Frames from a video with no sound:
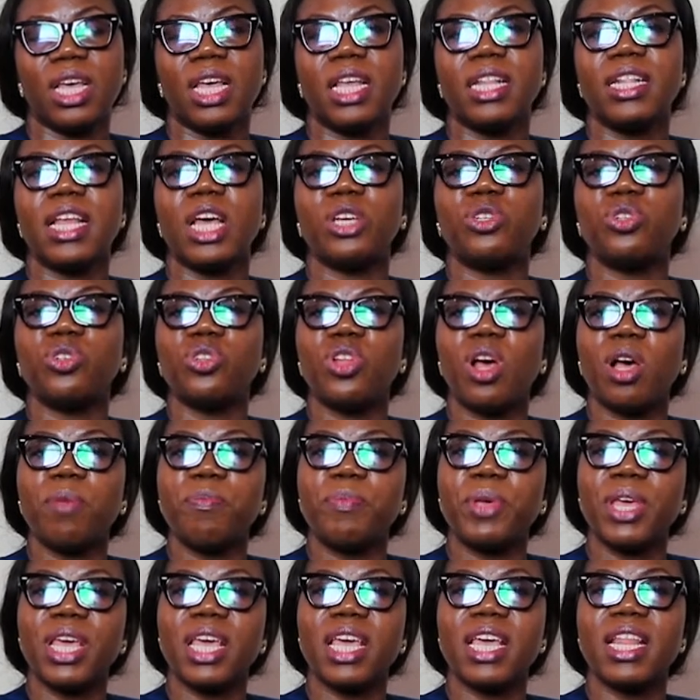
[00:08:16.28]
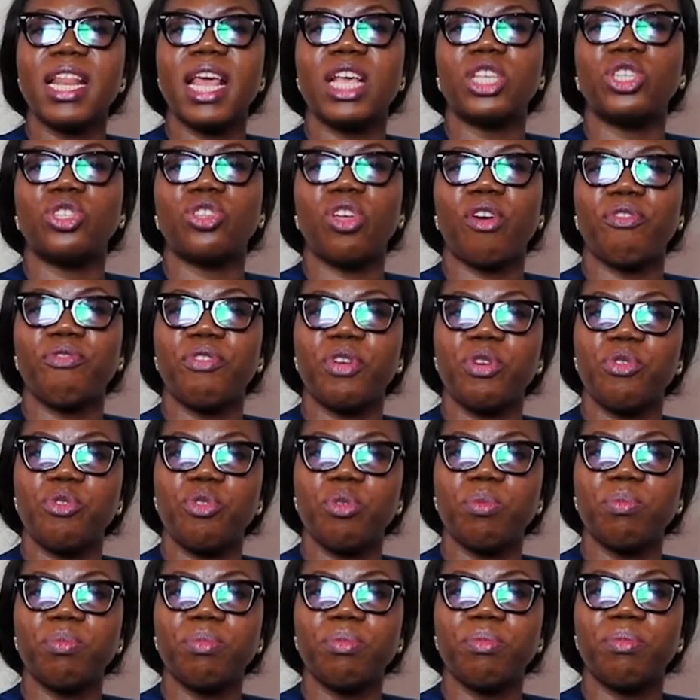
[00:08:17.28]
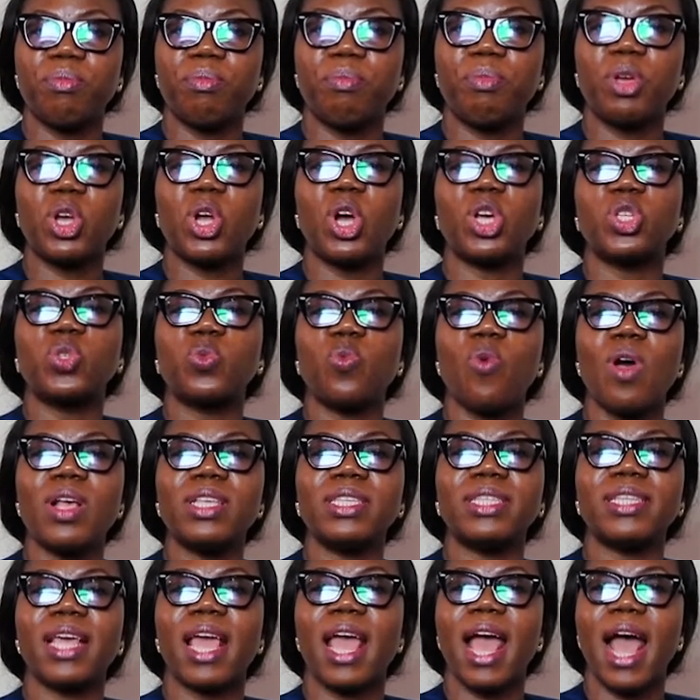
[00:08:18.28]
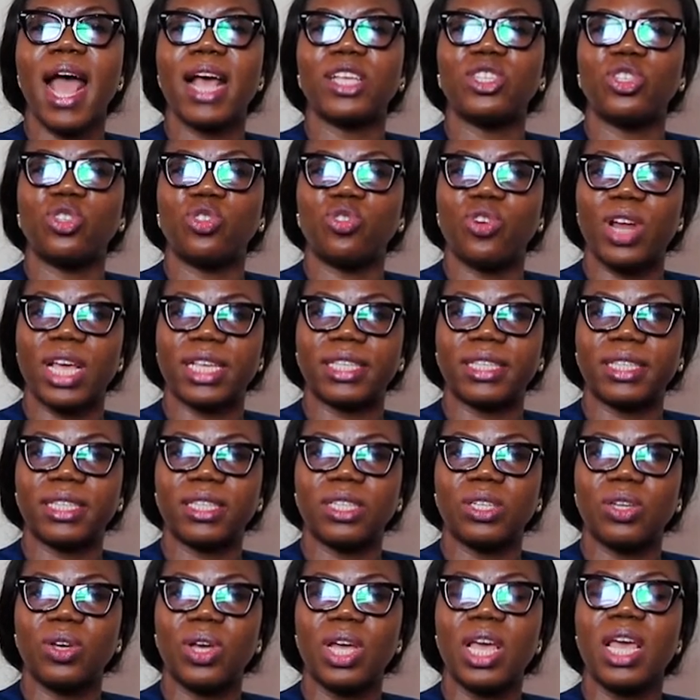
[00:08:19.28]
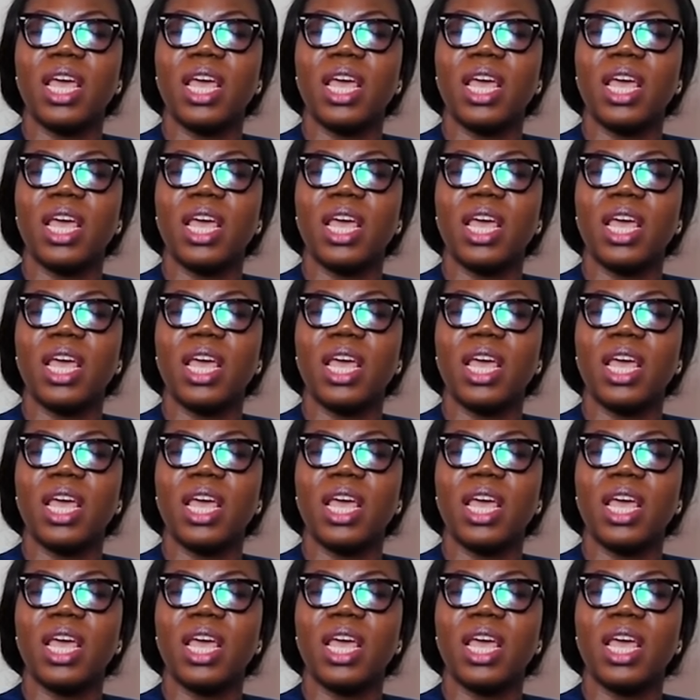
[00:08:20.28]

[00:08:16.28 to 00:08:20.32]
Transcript: They should not be in a stuffy room, because once they are stressed,